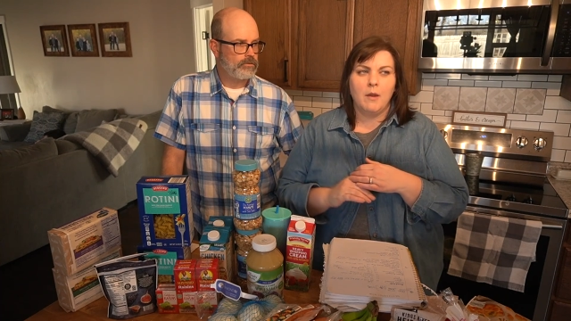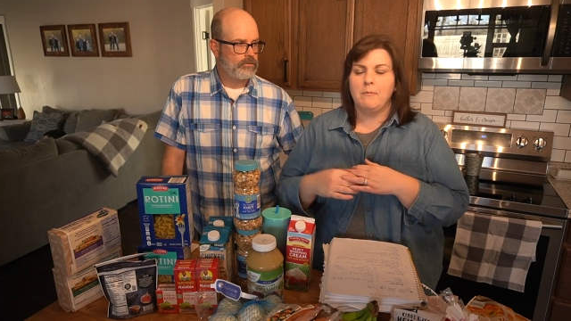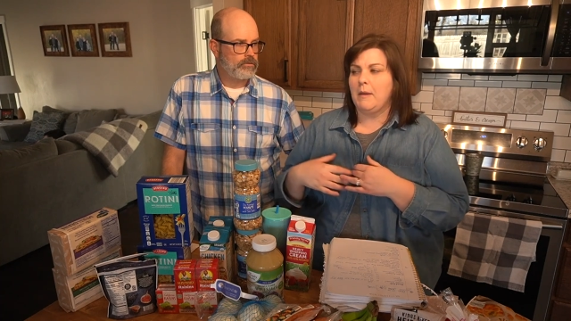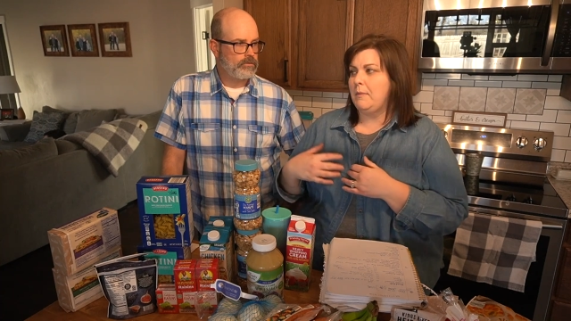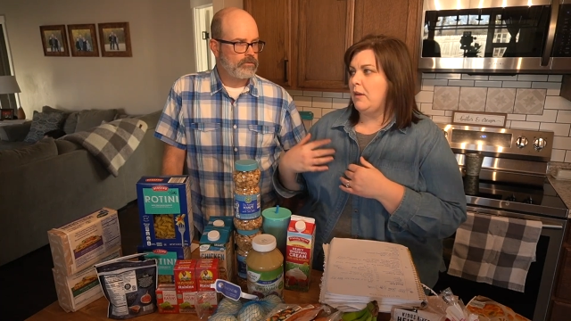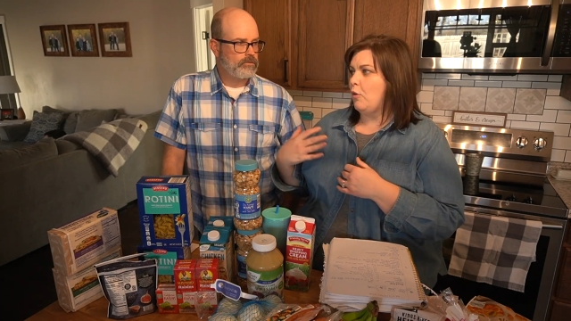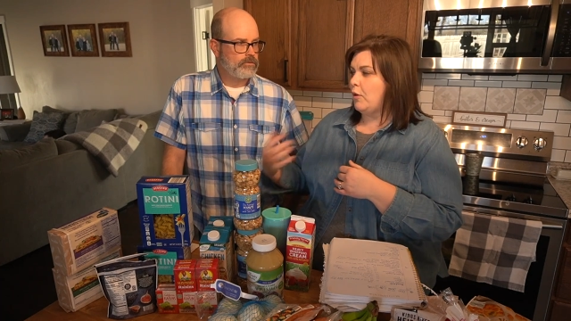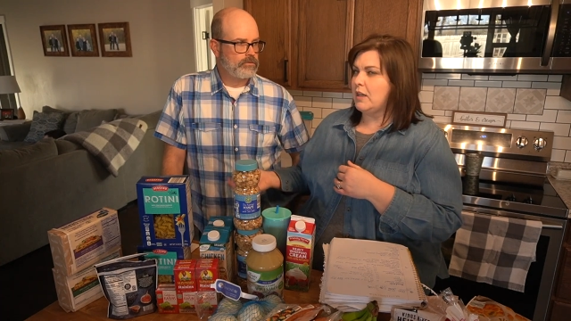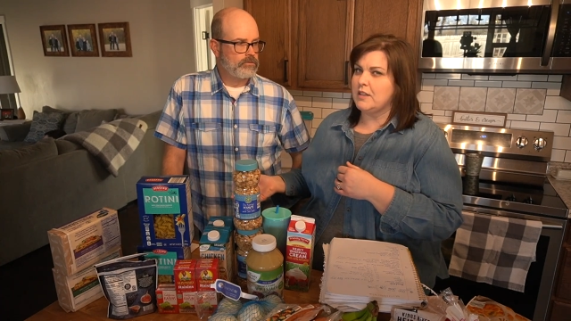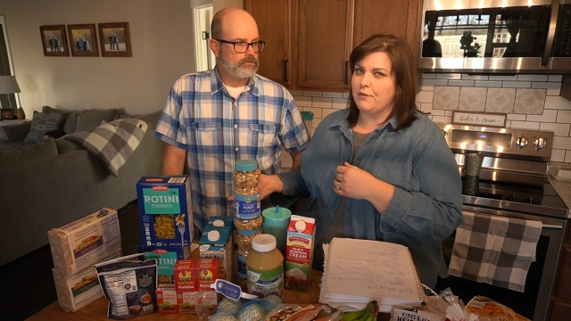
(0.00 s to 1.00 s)
Speaker 1: maybe go
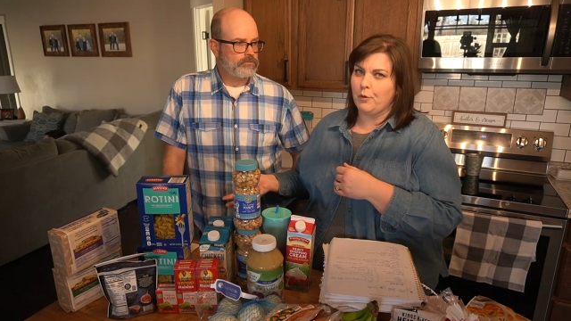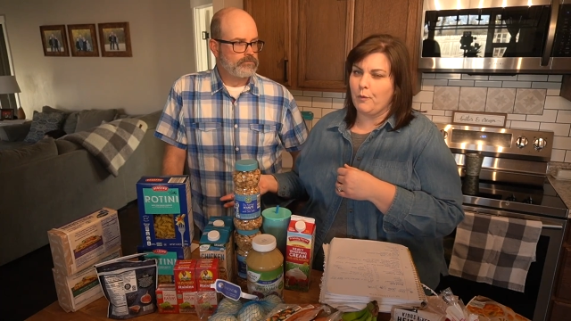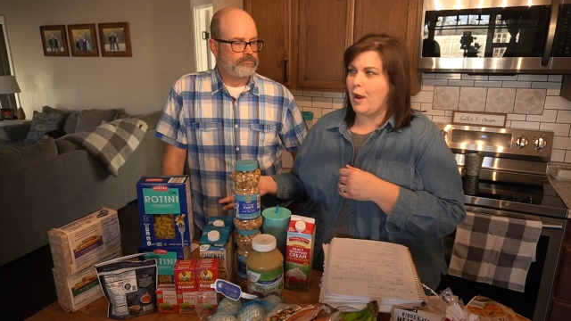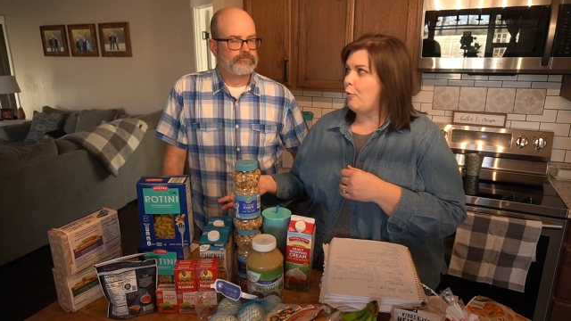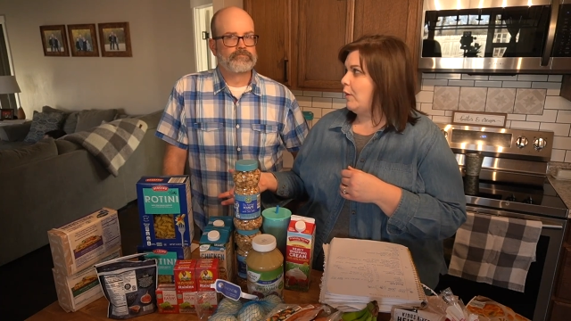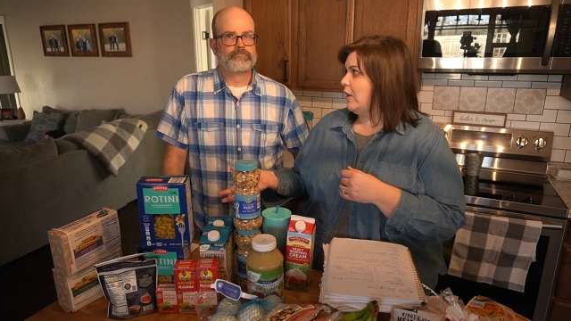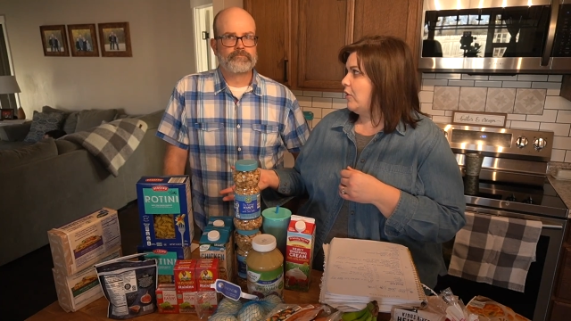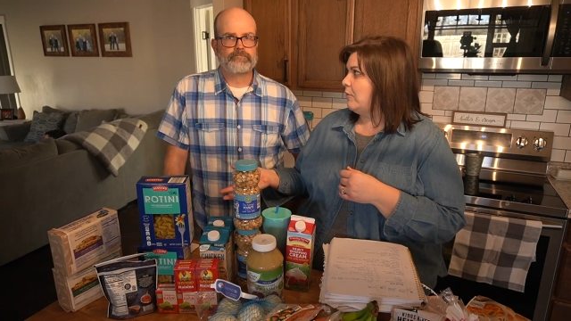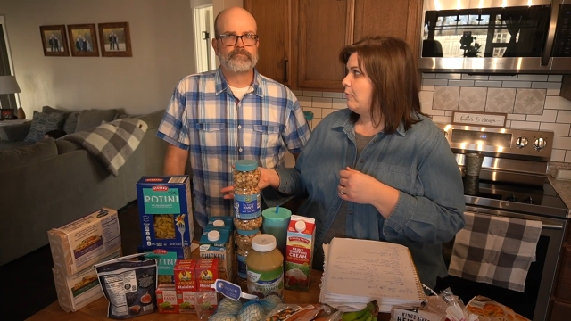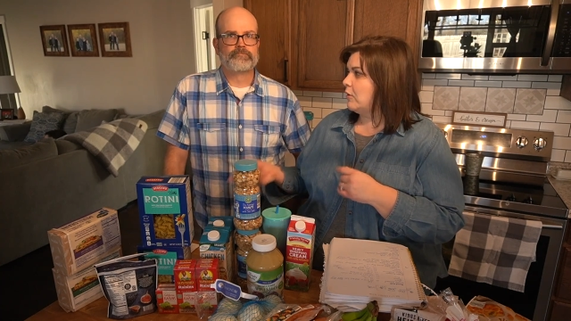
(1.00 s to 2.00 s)
in a different route
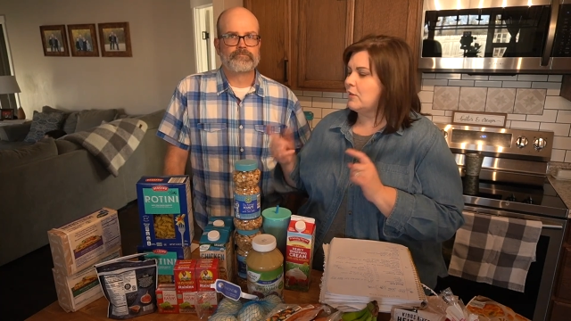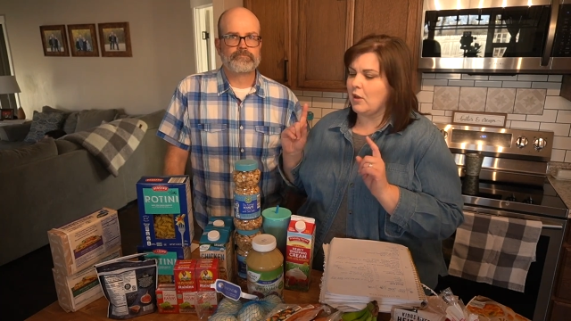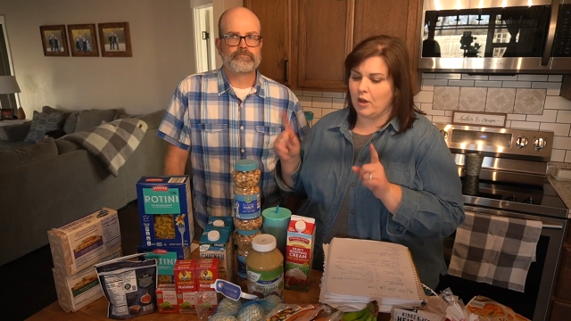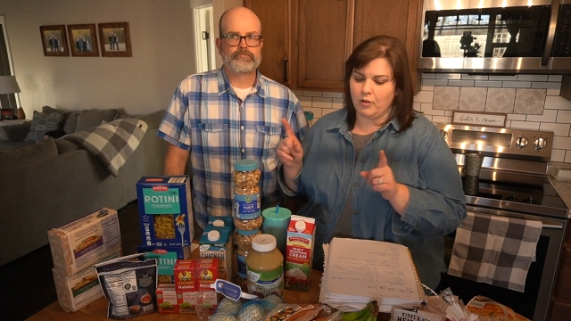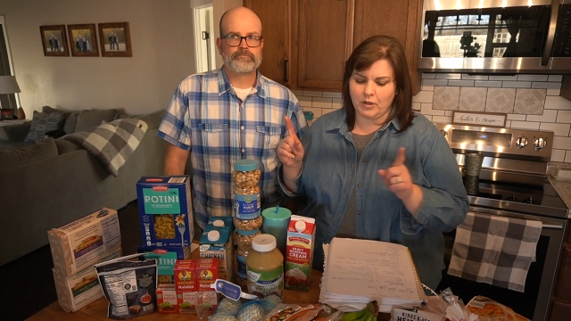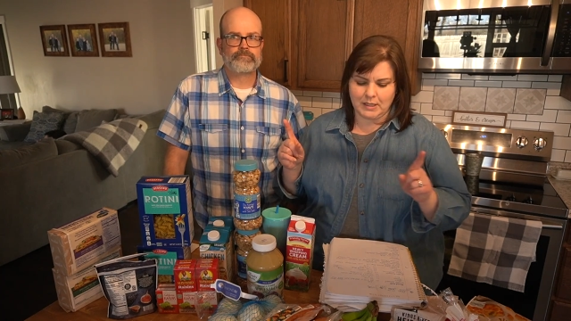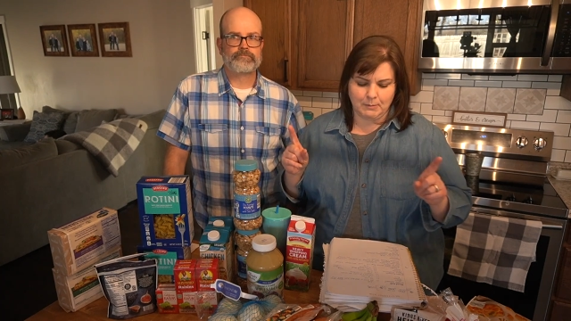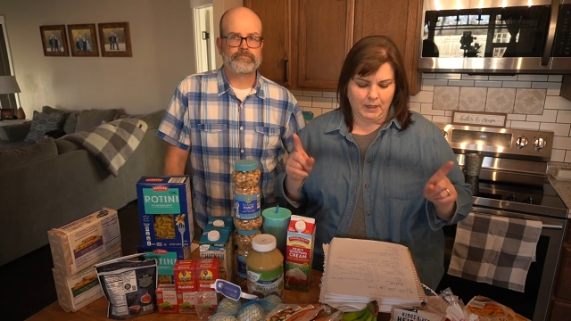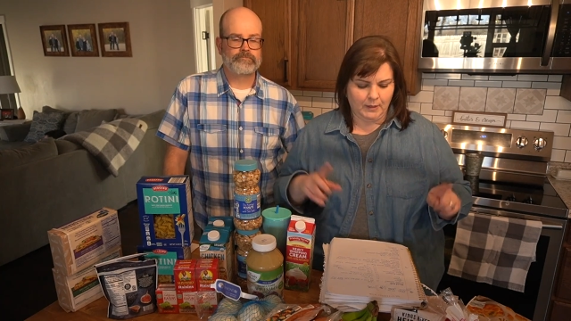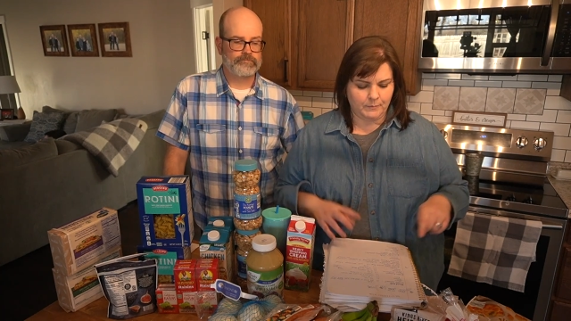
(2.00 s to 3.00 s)
with. So I'll
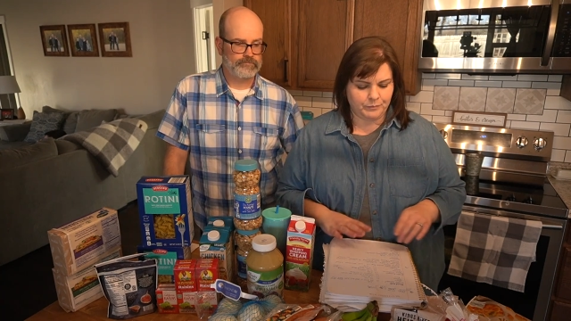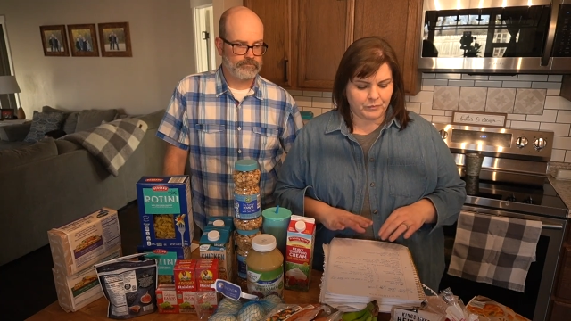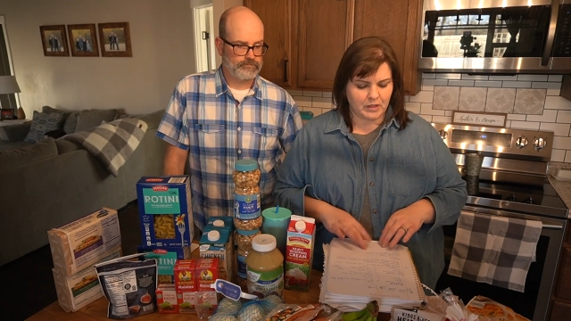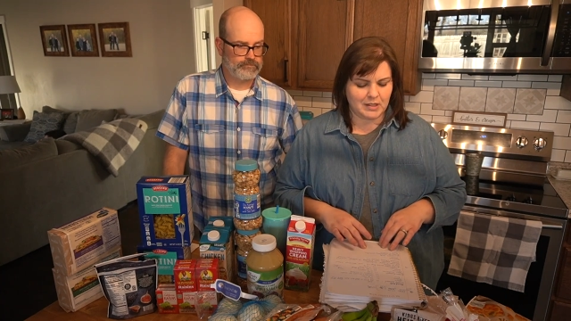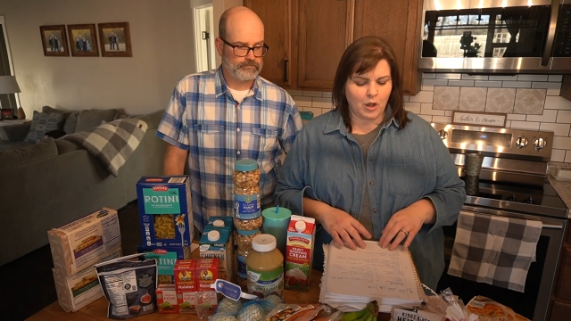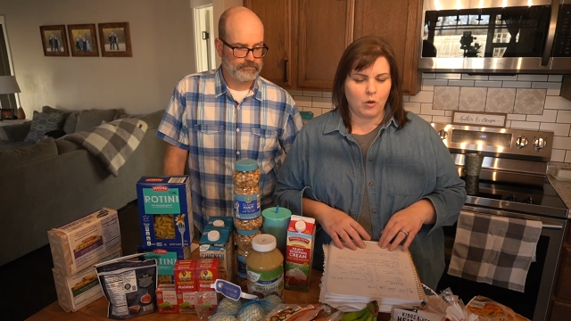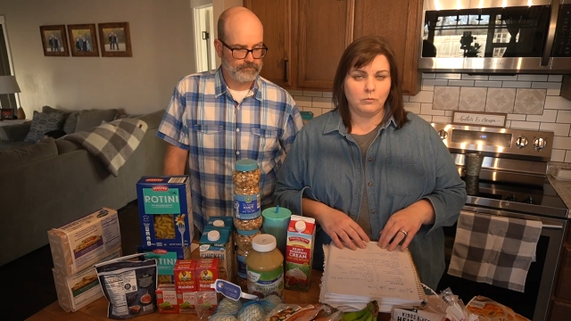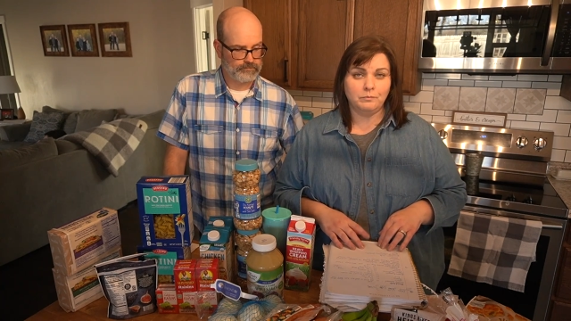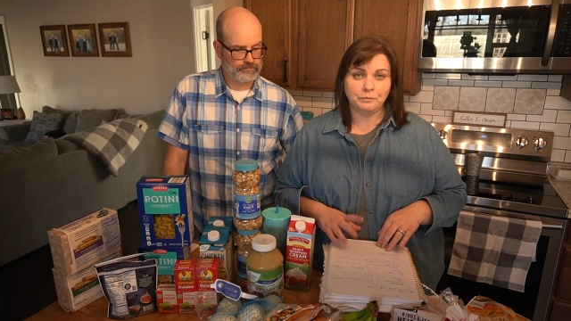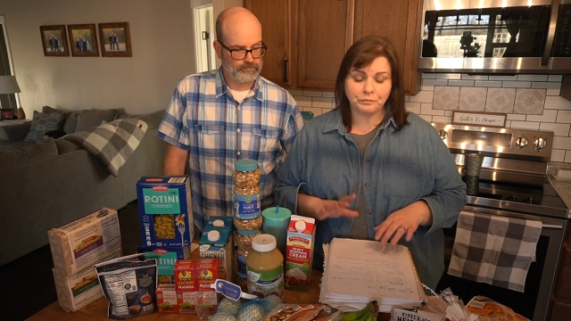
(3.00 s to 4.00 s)
explain. So